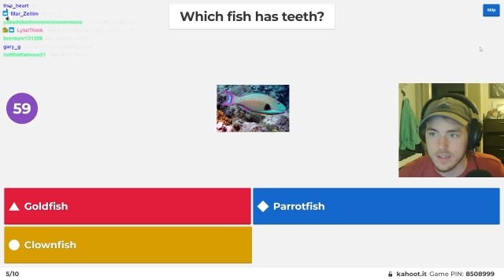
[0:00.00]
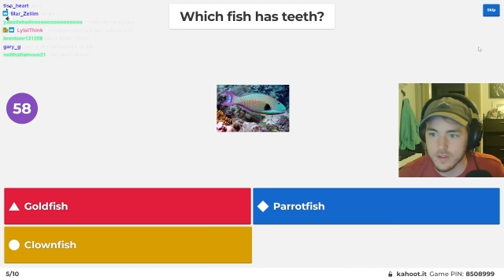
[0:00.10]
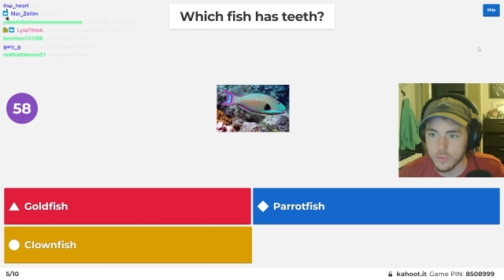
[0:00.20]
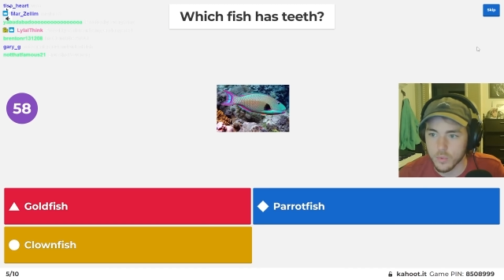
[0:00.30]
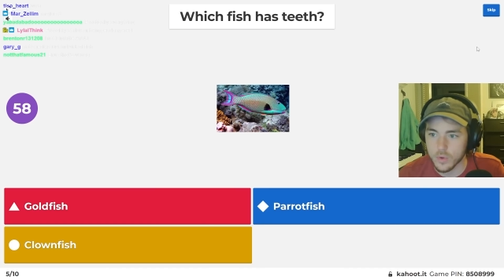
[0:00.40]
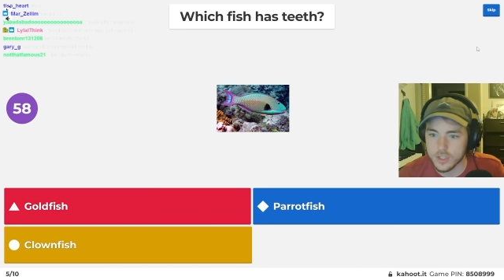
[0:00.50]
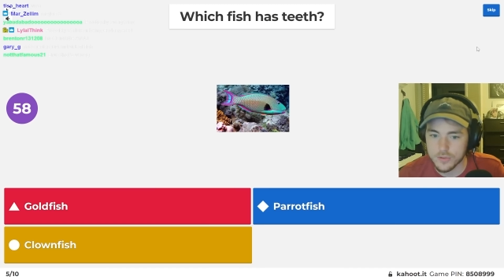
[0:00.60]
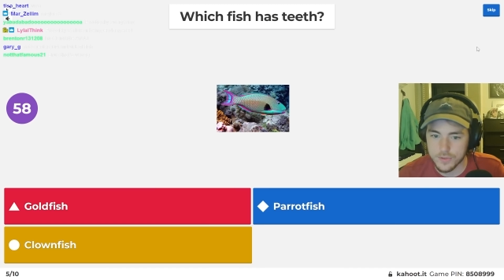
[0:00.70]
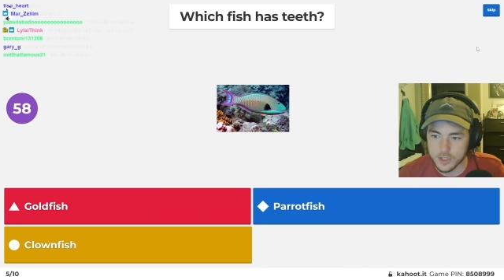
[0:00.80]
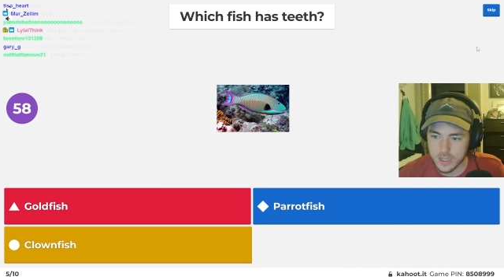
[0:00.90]
Which
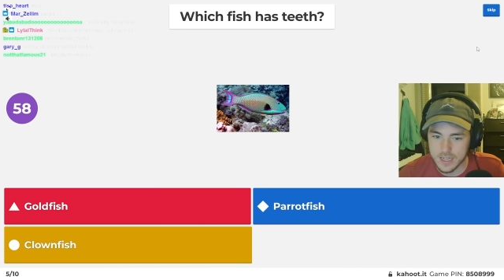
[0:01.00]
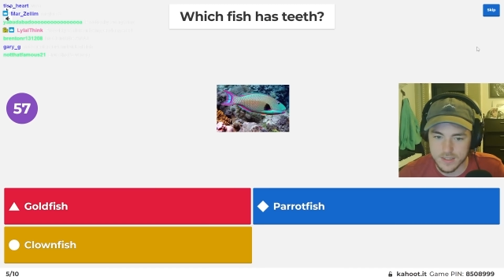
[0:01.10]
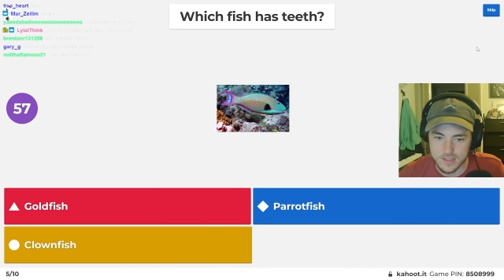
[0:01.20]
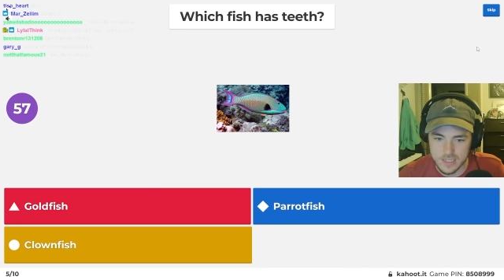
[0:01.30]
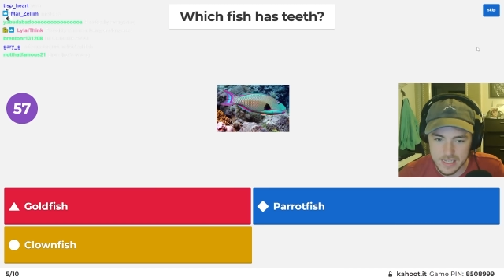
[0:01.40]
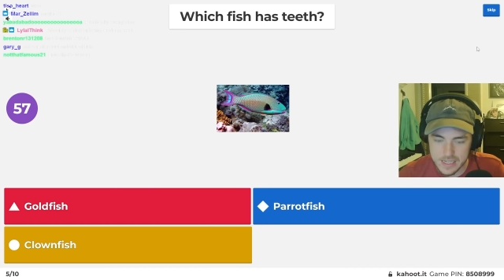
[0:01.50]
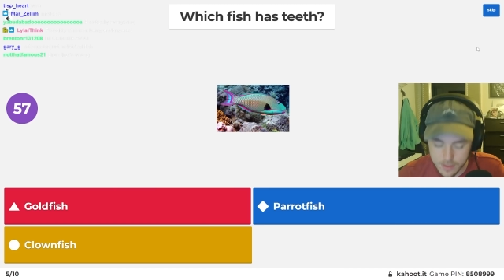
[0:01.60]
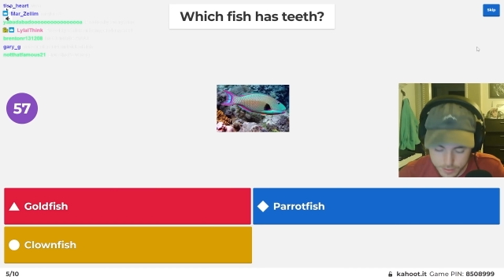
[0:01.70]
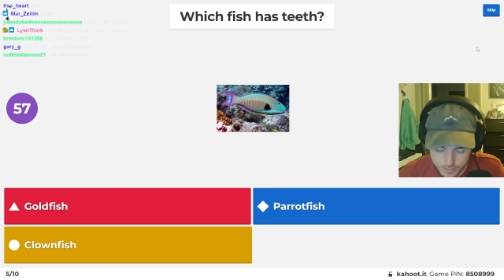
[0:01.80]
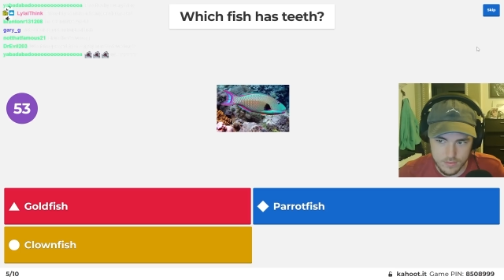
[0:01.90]
fish has
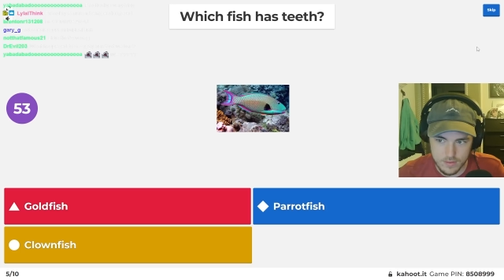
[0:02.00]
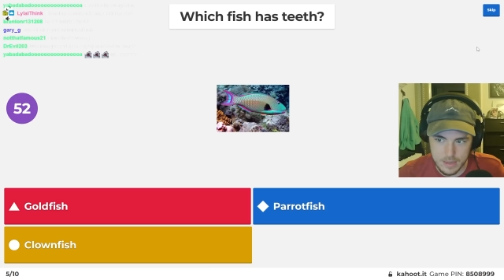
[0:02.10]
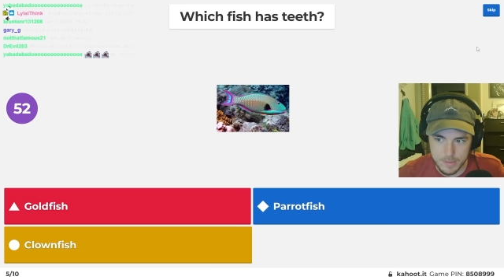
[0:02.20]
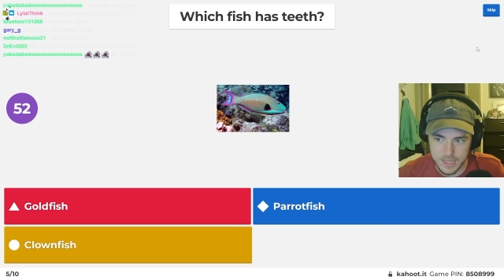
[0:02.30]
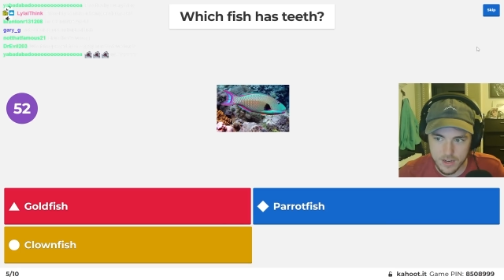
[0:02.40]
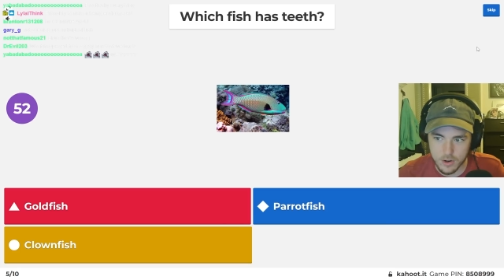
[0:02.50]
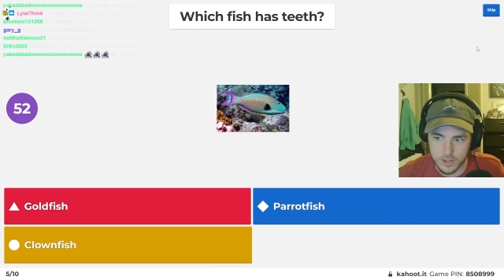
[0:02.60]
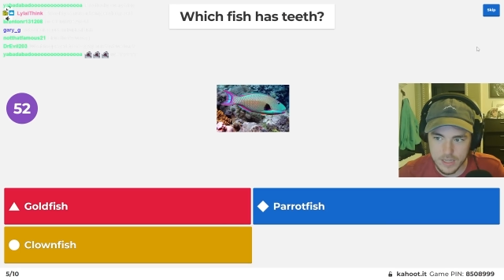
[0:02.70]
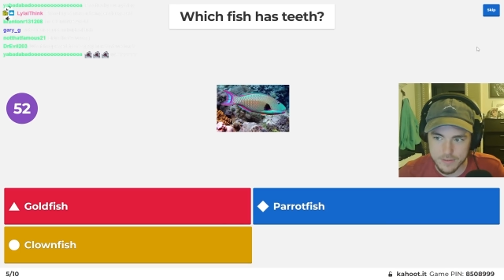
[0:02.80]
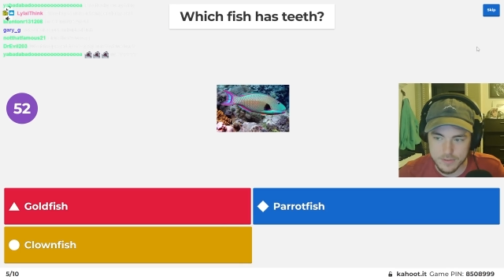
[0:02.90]
teeth? I mean, they
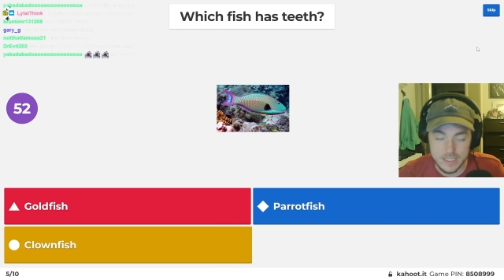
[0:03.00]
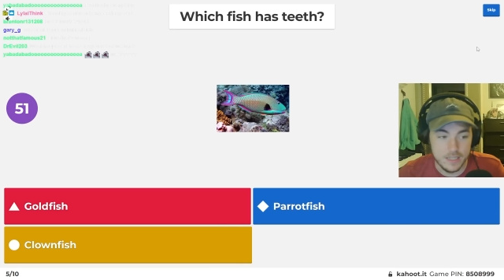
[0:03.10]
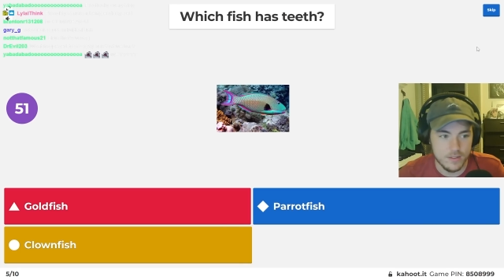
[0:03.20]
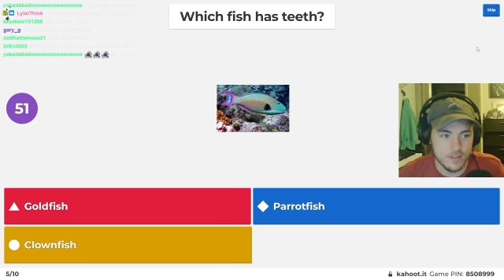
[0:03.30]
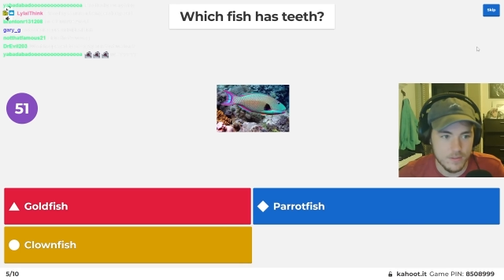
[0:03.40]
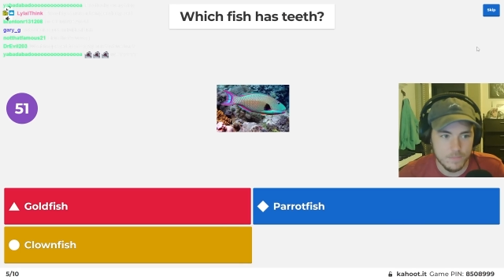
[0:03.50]
all have teeth.